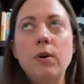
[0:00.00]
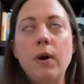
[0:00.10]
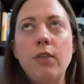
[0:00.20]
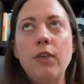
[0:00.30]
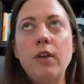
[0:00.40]
So
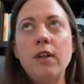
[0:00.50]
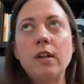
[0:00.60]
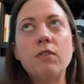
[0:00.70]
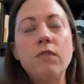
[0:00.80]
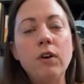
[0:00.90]
I think that
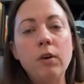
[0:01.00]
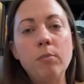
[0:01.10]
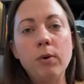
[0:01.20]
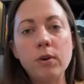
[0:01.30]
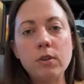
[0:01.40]
it's very
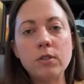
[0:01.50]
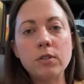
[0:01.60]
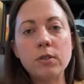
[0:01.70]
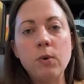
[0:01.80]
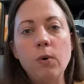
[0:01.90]
important to
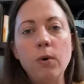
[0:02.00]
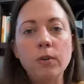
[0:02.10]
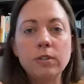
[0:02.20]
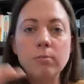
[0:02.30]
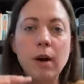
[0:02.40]

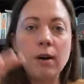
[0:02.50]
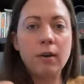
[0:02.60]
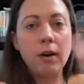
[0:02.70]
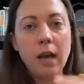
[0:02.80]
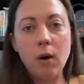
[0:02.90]
school
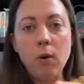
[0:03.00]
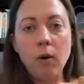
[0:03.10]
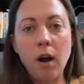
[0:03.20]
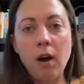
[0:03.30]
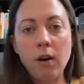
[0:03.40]
smarter and not
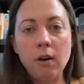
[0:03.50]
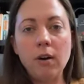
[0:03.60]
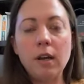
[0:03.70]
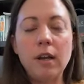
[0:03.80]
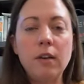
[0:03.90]

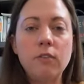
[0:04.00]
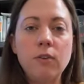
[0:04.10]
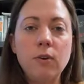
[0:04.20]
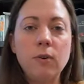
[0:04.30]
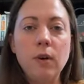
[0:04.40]
harder, and
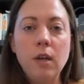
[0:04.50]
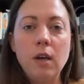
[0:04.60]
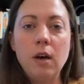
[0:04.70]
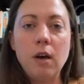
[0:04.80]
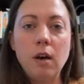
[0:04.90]
to
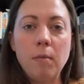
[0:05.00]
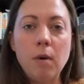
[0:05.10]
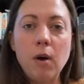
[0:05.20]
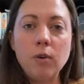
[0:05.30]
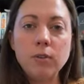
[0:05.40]

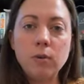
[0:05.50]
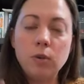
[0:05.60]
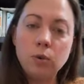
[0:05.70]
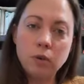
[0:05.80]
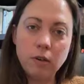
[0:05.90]
also
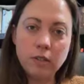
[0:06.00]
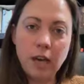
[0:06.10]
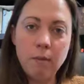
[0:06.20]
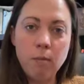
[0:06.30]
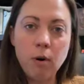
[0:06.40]
use our
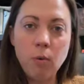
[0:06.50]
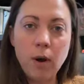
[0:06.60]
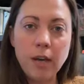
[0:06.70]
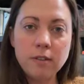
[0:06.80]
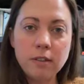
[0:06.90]
time more
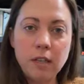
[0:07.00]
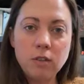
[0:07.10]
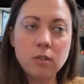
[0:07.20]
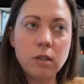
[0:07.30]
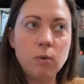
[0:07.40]
wisely
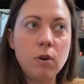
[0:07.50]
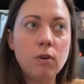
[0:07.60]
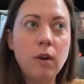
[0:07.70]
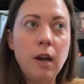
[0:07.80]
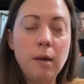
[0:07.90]
so that we're
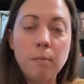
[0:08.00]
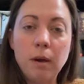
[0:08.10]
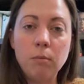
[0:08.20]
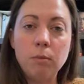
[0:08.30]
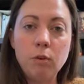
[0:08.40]
creating
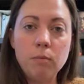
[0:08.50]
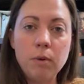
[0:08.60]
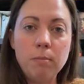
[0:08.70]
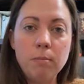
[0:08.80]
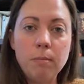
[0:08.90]
better
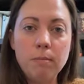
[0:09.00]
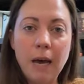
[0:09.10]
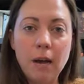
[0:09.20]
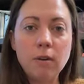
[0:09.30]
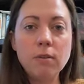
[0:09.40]
movement
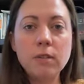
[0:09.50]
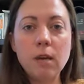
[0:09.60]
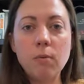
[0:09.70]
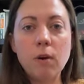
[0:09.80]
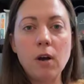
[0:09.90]
patterns,
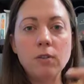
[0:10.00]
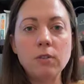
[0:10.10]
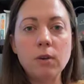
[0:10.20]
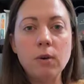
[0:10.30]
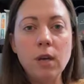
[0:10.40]
and we're
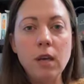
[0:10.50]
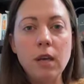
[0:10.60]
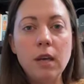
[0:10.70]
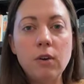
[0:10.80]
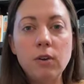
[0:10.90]
also
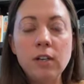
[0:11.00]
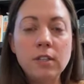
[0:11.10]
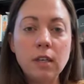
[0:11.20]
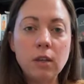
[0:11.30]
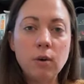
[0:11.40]

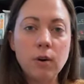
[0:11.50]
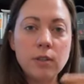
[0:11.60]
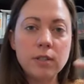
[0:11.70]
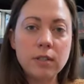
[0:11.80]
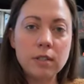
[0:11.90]
increasing the
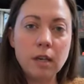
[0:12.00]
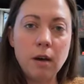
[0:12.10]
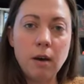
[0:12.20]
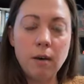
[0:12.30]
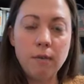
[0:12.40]
horse's
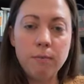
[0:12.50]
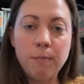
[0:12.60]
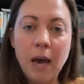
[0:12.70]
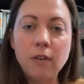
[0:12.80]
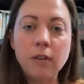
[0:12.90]

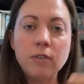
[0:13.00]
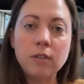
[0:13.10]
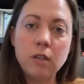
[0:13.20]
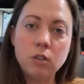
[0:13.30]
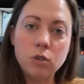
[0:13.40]

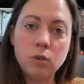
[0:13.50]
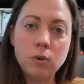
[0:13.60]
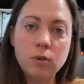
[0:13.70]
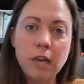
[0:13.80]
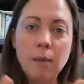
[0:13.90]
balance in
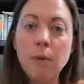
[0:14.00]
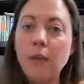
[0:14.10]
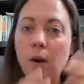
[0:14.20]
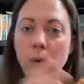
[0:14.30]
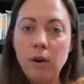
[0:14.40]
shorter time
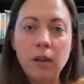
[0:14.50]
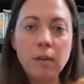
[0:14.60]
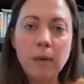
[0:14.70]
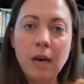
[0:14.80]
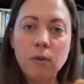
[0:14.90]
without wearing
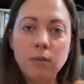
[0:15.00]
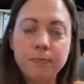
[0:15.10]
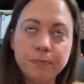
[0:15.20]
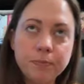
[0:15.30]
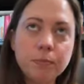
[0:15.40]
them out.